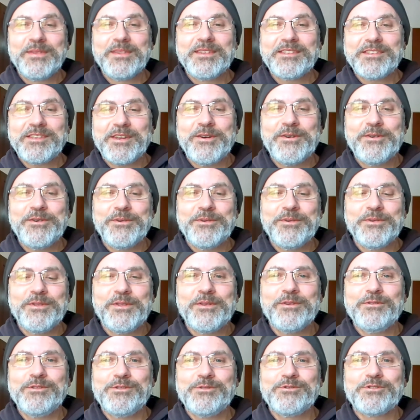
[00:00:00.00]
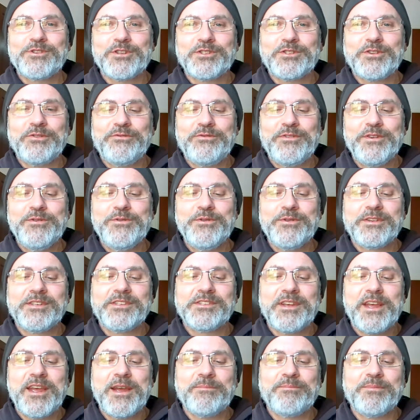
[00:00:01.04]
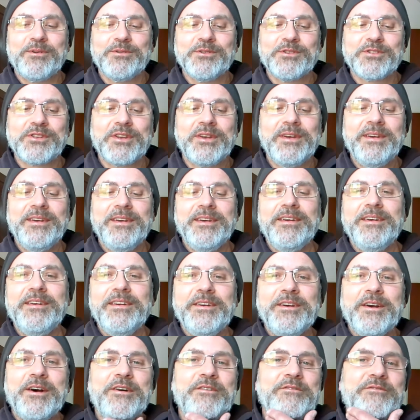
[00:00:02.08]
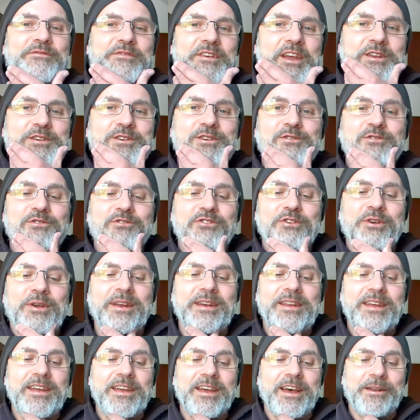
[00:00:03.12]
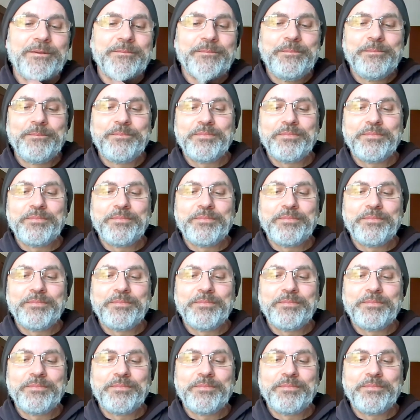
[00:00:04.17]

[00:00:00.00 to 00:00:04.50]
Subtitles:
So those are just a few examples of venues you can hit.